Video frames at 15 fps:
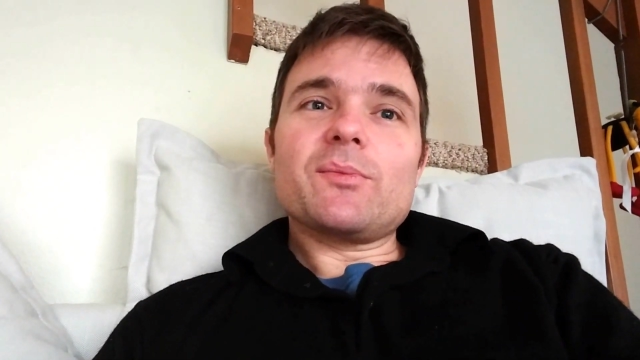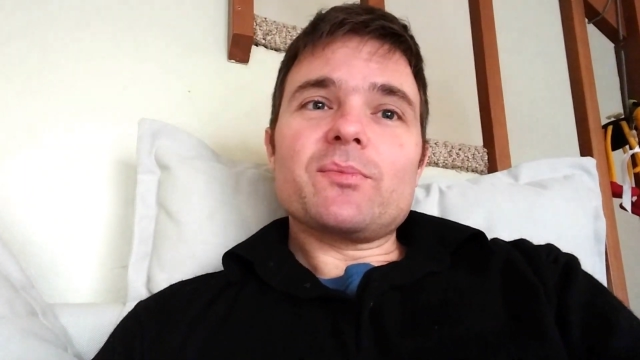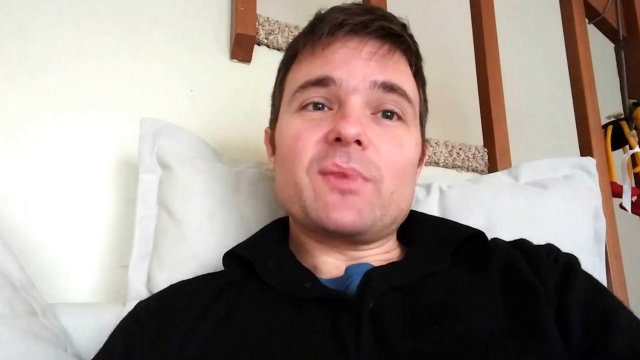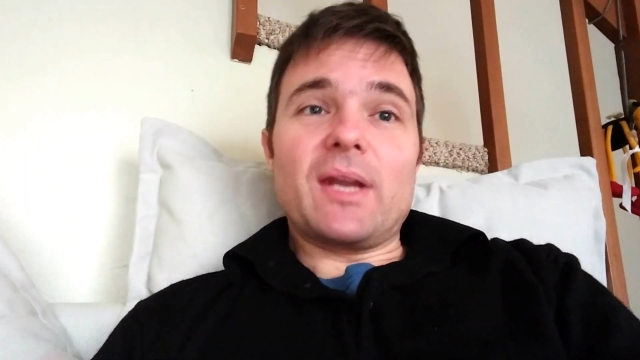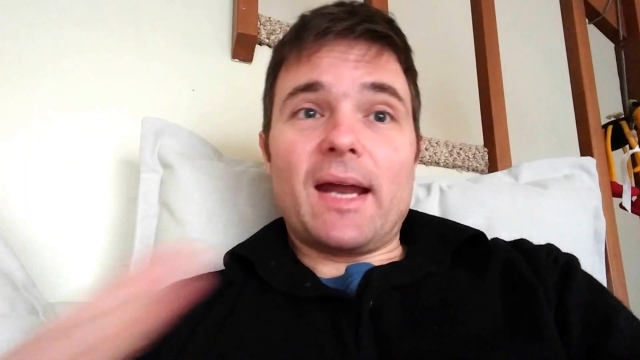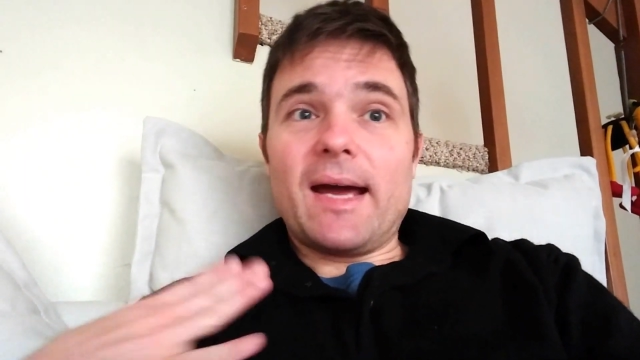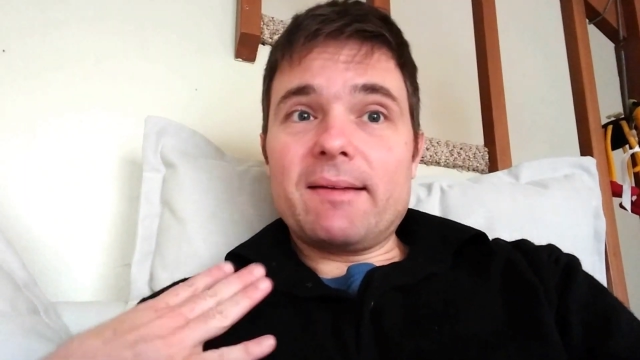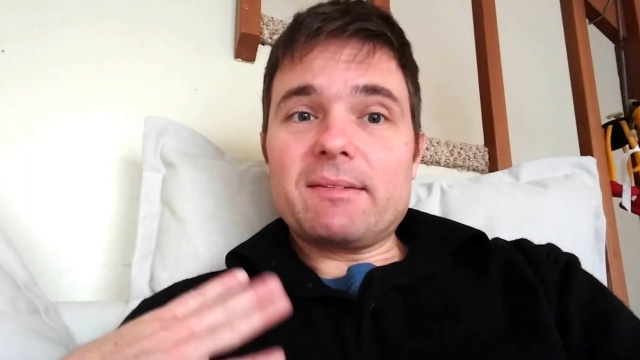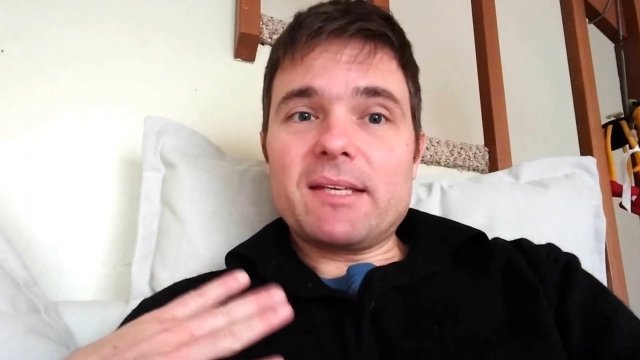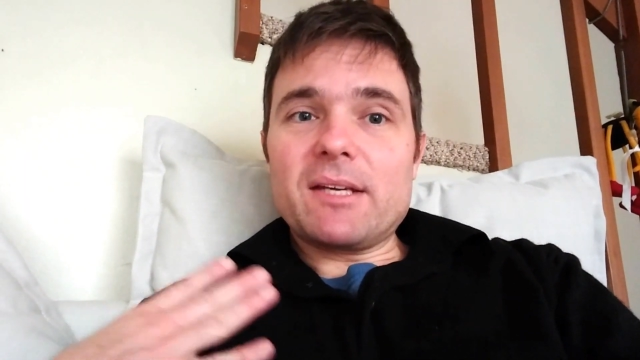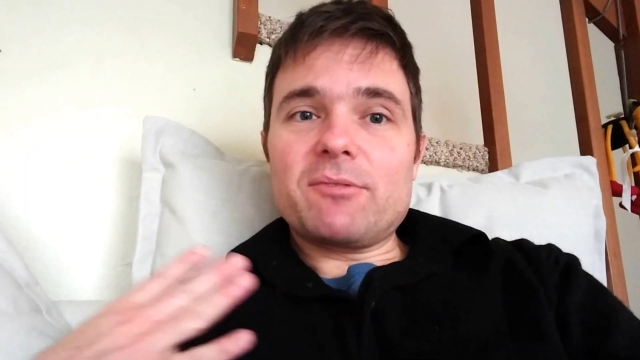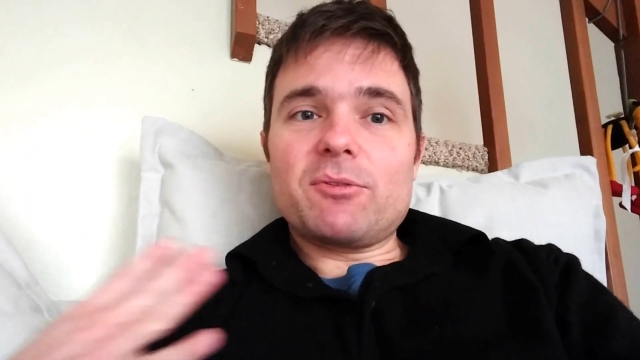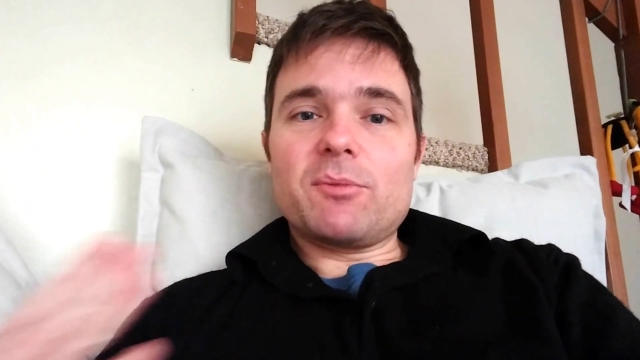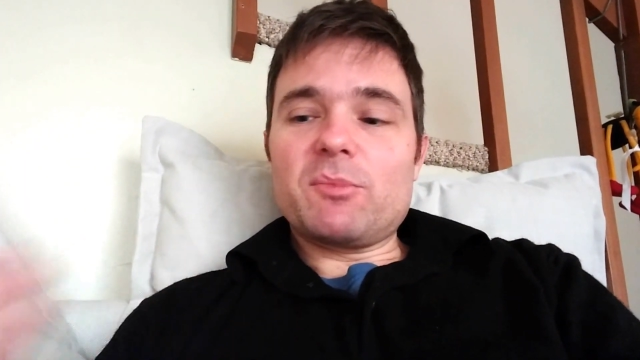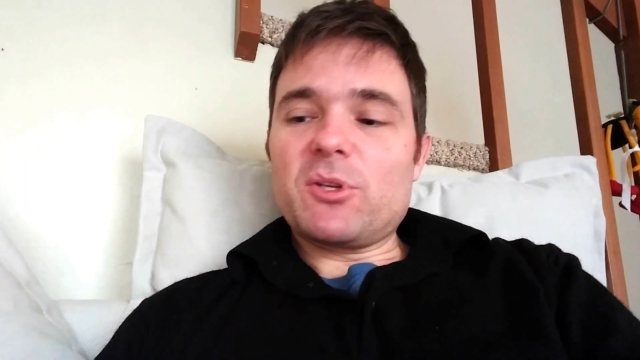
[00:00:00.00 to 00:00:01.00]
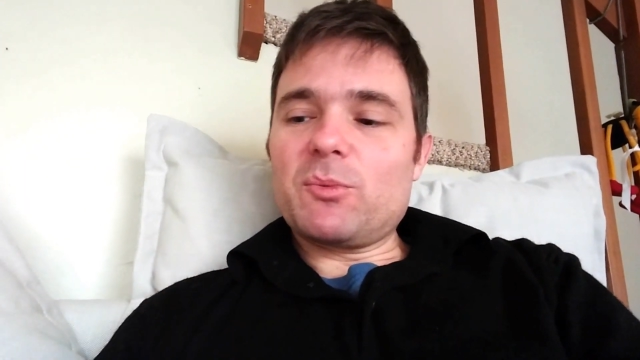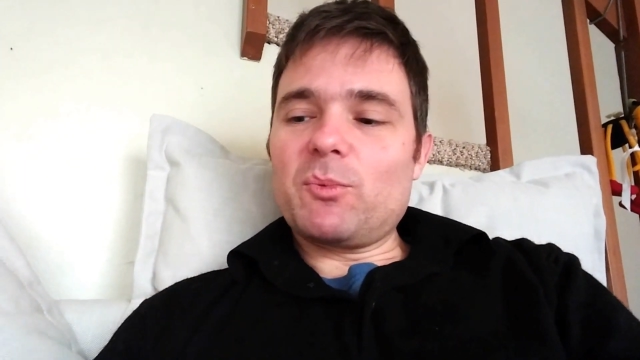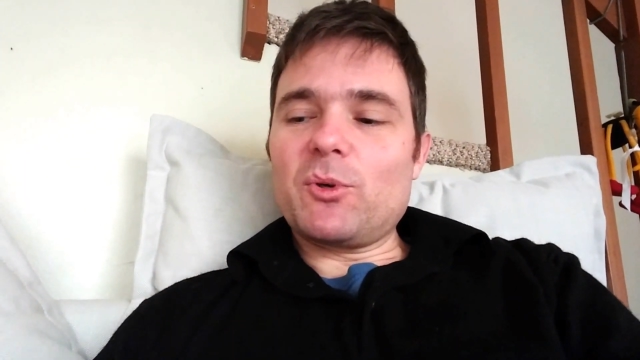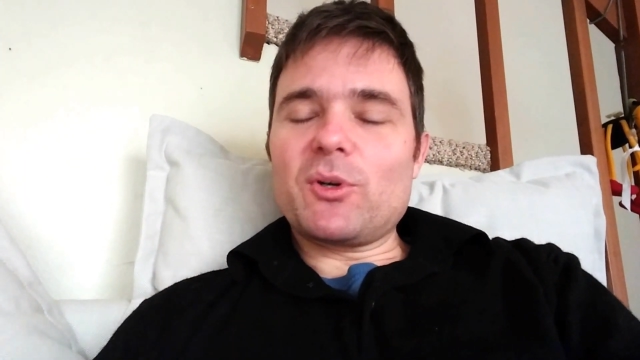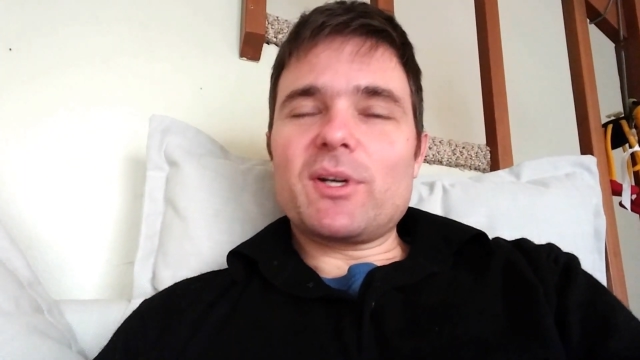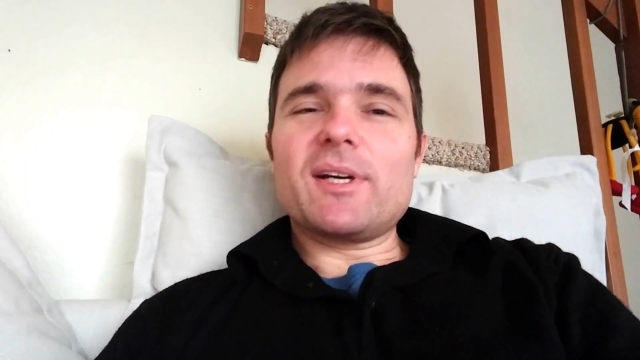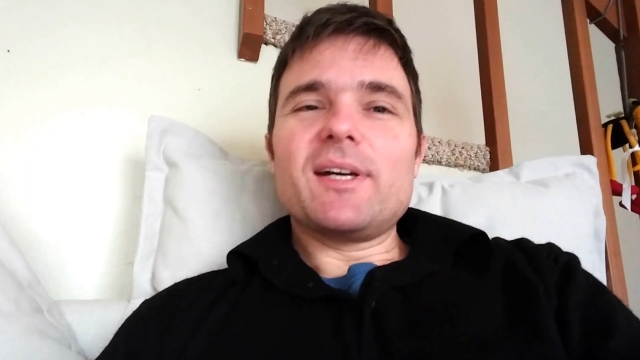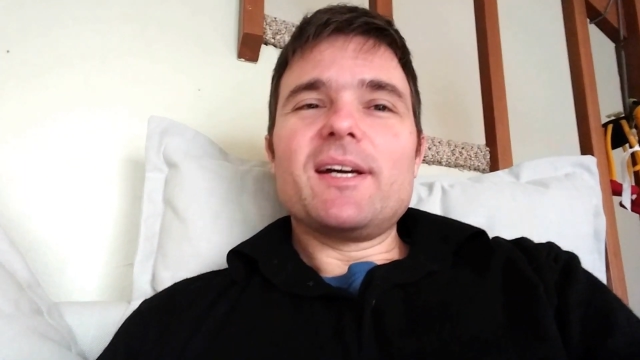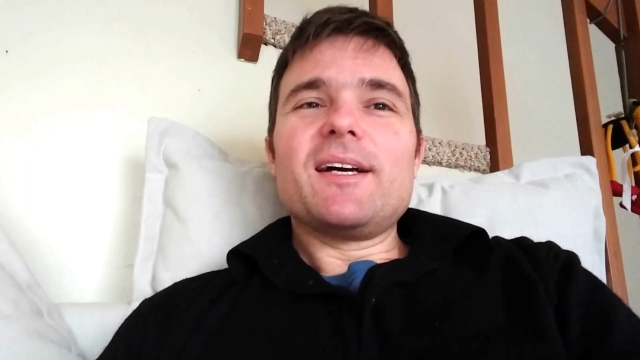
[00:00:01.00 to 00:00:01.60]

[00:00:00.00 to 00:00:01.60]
that I take from this book